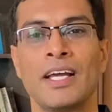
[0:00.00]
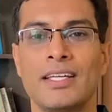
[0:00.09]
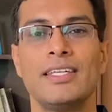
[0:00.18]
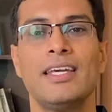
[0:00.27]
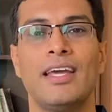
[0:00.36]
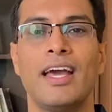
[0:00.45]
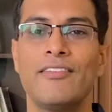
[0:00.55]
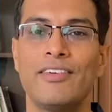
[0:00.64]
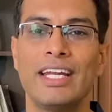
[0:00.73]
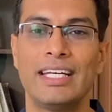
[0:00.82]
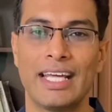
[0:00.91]
See,
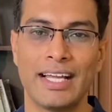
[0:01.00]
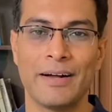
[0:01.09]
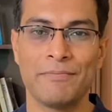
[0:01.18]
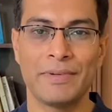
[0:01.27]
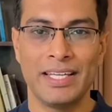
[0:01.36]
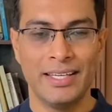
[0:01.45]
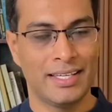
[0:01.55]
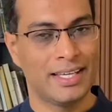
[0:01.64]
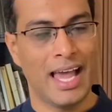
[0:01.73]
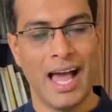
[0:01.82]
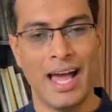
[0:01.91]
every tech company
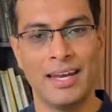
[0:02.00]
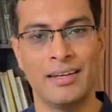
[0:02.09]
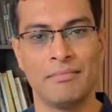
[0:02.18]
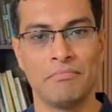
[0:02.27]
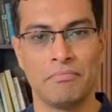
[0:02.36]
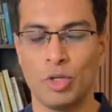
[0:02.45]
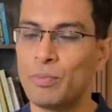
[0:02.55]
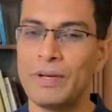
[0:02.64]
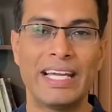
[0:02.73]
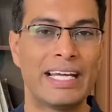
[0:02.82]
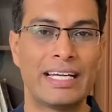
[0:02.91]
can
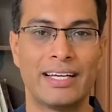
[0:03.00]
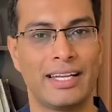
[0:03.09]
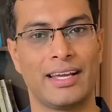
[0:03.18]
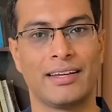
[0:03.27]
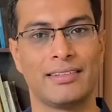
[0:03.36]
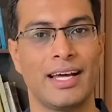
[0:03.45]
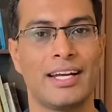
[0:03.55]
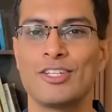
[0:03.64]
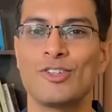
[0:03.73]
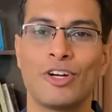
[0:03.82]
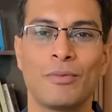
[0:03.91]
duplicate tech. That
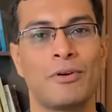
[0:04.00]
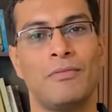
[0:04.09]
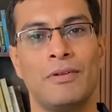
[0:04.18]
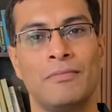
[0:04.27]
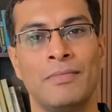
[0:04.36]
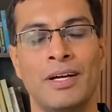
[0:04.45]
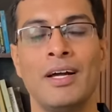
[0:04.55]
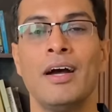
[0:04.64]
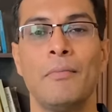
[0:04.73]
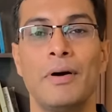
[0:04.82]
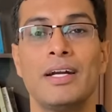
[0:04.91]
is not a problem.
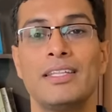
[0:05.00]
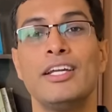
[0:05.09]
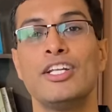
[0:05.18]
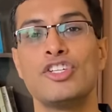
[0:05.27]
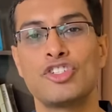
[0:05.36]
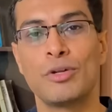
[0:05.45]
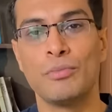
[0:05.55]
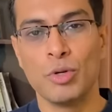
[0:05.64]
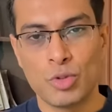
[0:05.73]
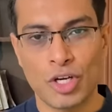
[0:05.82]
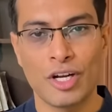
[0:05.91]
But the
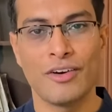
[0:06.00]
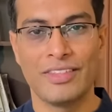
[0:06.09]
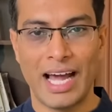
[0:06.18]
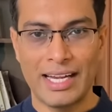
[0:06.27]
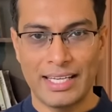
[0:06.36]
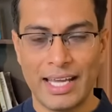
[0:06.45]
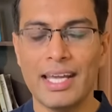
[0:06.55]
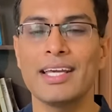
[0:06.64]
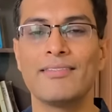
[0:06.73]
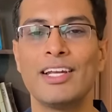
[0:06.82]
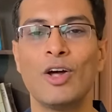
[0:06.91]
distribution of that
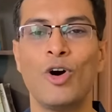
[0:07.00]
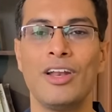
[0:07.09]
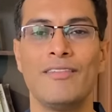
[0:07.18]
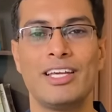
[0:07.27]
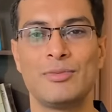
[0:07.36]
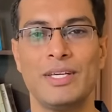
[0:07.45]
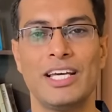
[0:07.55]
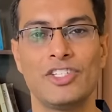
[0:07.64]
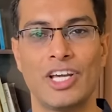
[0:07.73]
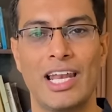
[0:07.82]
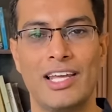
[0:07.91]
tech will always be
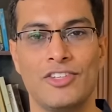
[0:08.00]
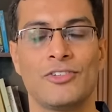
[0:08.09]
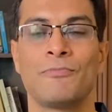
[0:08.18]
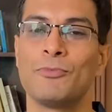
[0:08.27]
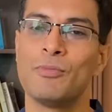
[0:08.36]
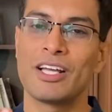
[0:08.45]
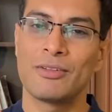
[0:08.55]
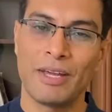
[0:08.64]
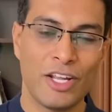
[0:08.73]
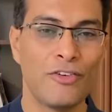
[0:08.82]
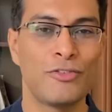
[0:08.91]
a challenge.
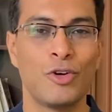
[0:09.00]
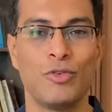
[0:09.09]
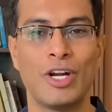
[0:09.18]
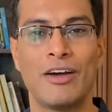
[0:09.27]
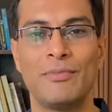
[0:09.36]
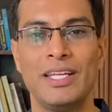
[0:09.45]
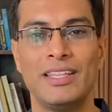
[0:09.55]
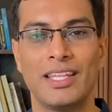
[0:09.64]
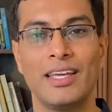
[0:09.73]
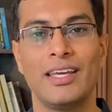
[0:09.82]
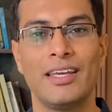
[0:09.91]
Many of you would have been
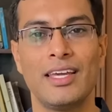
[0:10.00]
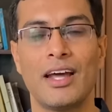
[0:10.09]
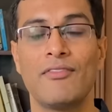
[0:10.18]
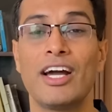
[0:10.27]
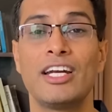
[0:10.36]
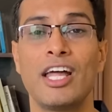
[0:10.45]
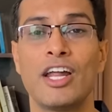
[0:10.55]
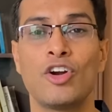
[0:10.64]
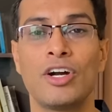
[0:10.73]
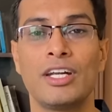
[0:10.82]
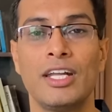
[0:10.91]
thinking, why did I
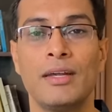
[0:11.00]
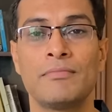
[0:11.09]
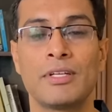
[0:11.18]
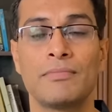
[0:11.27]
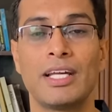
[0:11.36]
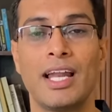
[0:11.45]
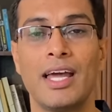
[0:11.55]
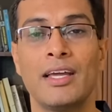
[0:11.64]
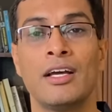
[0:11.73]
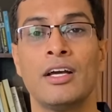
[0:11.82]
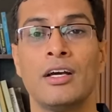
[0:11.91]
not name something
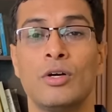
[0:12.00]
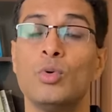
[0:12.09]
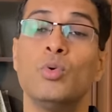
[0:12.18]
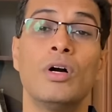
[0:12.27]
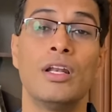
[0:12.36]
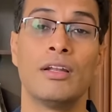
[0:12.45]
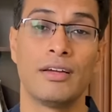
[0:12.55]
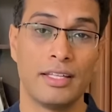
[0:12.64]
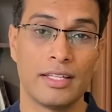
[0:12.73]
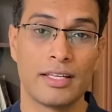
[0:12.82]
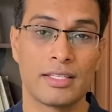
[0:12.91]
like Google
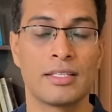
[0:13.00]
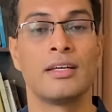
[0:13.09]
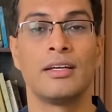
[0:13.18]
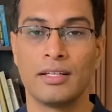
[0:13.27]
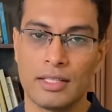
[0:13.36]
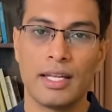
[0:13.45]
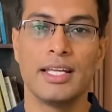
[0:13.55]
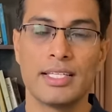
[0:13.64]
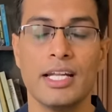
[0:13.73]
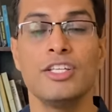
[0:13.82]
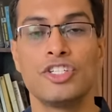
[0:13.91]
in this? The
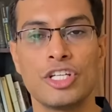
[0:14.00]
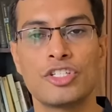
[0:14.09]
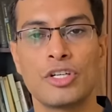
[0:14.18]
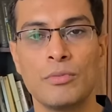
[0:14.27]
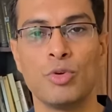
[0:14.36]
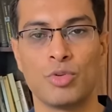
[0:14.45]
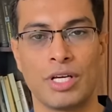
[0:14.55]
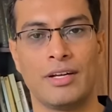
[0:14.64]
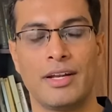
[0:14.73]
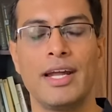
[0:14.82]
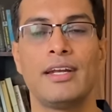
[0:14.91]
reason is
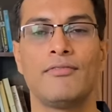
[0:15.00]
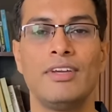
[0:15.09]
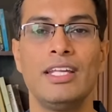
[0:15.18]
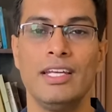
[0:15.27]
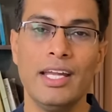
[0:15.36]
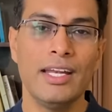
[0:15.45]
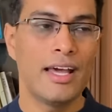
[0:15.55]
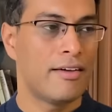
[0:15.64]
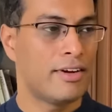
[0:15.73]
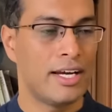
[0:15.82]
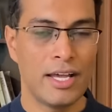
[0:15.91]
distribution, right? We need
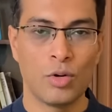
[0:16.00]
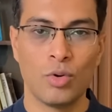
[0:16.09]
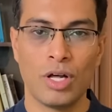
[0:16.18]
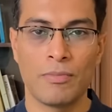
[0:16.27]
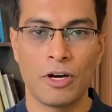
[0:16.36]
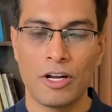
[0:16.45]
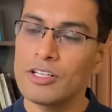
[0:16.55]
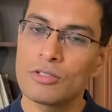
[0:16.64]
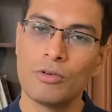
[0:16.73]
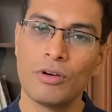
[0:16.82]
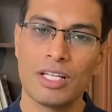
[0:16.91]
everyday Google
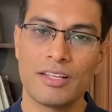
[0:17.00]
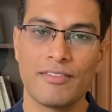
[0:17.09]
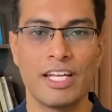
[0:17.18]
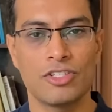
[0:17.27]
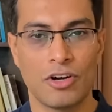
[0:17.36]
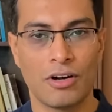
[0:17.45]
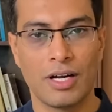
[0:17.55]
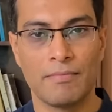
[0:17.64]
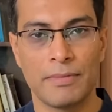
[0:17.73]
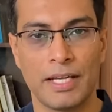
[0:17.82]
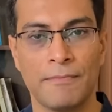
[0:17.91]
products. Google is a very strong
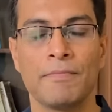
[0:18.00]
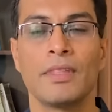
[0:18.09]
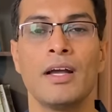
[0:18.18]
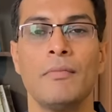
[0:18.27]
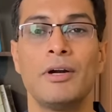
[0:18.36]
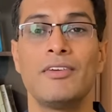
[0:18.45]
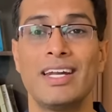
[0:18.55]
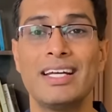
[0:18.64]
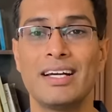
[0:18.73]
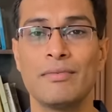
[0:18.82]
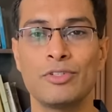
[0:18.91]
company. But when
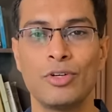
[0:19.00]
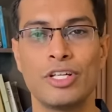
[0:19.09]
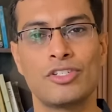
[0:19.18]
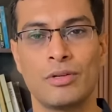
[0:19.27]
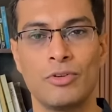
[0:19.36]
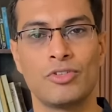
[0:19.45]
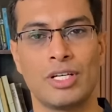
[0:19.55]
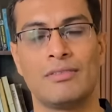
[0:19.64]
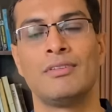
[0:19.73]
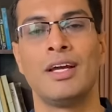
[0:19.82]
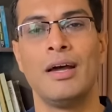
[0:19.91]
it comes to
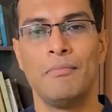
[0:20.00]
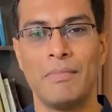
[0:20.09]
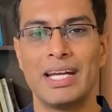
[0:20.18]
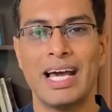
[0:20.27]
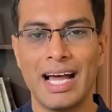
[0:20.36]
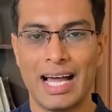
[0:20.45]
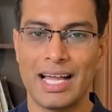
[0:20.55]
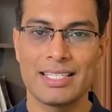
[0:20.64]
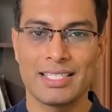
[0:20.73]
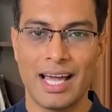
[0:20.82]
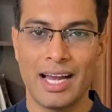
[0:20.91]
distribution, Meta
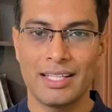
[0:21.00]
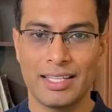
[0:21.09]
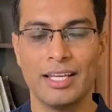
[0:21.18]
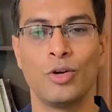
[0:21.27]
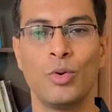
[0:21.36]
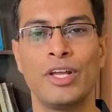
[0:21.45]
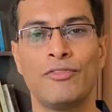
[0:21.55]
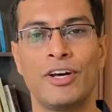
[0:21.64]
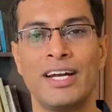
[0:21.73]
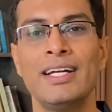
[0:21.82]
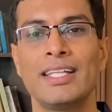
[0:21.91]
has that thing going
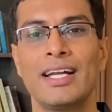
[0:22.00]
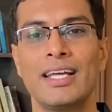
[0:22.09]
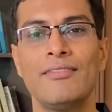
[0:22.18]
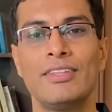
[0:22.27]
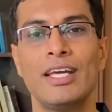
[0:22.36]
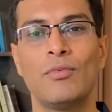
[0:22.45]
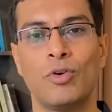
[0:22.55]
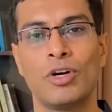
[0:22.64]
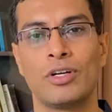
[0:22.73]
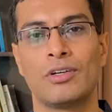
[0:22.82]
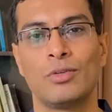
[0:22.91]
for it that if they
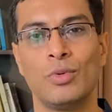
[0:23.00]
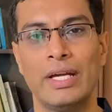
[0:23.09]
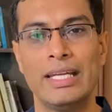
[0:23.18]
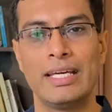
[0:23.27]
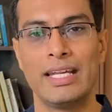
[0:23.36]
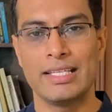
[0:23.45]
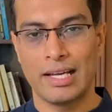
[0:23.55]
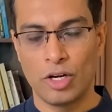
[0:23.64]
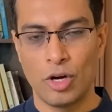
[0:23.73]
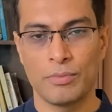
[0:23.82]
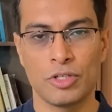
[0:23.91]
want to increase
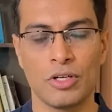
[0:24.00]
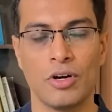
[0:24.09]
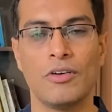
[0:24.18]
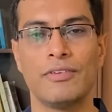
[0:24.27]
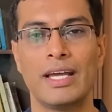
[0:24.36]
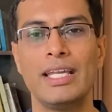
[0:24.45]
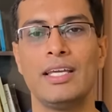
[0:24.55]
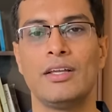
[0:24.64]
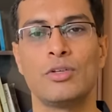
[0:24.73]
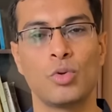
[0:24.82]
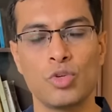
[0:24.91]
adoption of
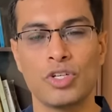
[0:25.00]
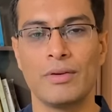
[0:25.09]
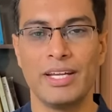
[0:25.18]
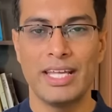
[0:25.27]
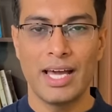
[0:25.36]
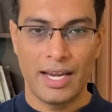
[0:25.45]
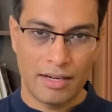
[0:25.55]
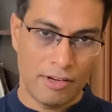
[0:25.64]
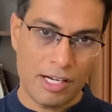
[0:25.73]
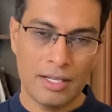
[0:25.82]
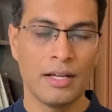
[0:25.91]
any social media
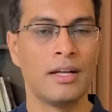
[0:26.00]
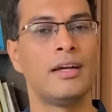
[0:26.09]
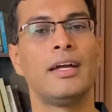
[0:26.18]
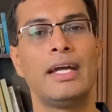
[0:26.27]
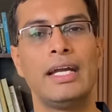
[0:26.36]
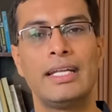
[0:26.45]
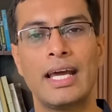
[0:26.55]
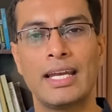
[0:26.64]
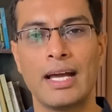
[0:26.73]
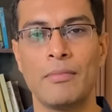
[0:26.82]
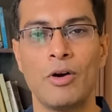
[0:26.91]
network, it
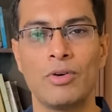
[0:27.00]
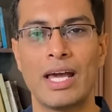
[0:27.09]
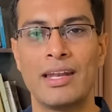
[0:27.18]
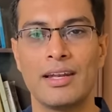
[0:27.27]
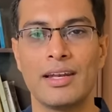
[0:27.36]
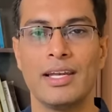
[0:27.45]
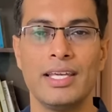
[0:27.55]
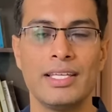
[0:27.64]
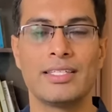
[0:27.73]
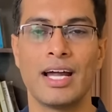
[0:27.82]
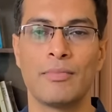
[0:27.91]
can come out and
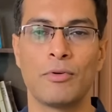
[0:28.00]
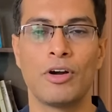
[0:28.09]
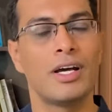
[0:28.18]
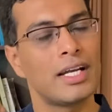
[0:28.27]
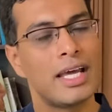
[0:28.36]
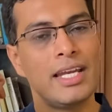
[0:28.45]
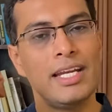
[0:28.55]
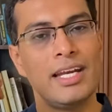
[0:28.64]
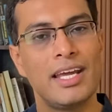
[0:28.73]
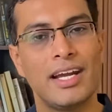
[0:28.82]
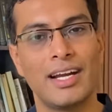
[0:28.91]
release that product any
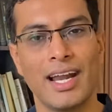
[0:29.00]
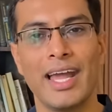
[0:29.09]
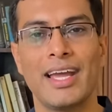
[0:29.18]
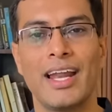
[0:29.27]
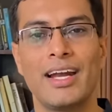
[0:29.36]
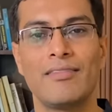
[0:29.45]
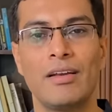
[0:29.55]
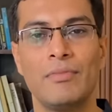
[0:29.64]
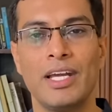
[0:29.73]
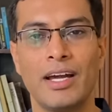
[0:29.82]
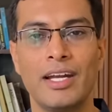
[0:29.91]
day it like, and it will
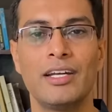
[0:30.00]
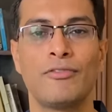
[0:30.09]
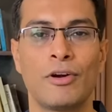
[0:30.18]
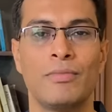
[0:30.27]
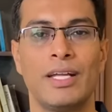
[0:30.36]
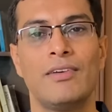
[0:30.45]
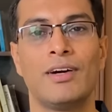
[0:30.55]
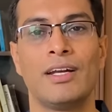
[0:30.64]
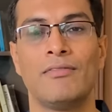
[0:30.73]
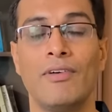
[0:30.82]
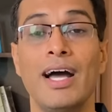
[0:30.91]
be a hit from day
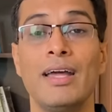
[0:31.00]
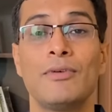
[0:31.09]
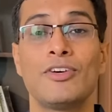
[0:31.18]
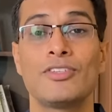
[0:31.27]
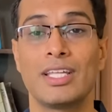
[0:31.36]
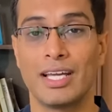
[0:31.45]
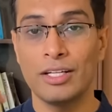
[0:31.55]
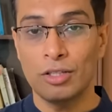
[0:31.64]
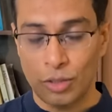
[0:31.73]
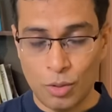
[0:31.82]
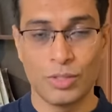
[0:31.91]
one. Why? Because they
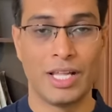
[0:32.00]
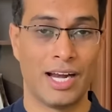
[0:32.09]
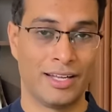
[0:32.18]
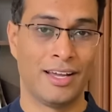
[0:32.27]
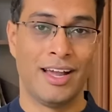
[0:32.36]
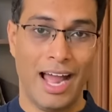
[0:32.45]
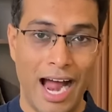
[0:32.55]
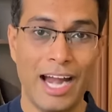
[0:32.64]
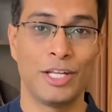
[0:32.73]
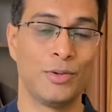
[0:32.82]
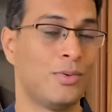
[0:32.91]
can throw that
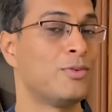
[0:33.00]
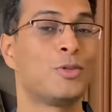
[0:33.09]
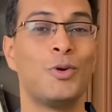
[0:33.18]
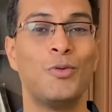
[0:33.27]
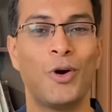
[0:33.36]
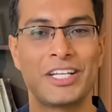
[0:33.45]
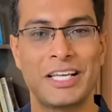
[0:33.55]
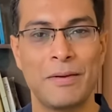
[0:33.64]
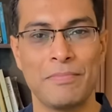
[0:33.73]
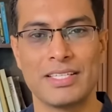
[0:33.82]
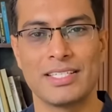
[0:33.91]
at you through
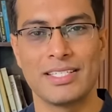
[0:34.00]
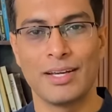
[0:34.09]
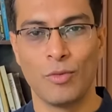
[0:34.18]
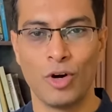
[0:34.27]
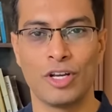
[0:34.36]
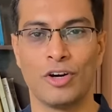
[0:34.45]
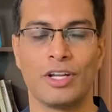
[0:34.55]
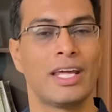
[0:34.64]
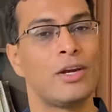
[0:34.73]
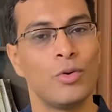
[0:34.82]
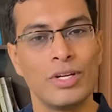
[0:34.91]
WhatsApp messaging, whatnot,
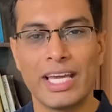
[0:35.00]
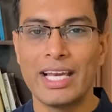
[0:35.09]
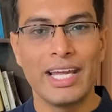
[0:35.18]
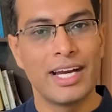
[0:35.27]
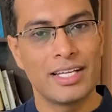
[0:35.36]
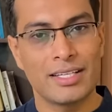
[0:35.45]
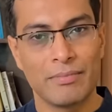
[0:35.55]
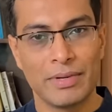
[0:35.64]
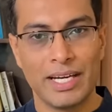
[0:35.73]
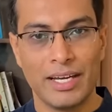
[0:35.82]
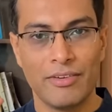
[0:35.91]
and unke liye it is
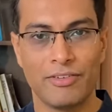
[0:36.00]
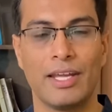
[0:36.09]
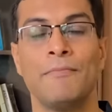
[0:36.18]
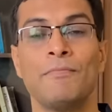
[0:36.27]
completely free.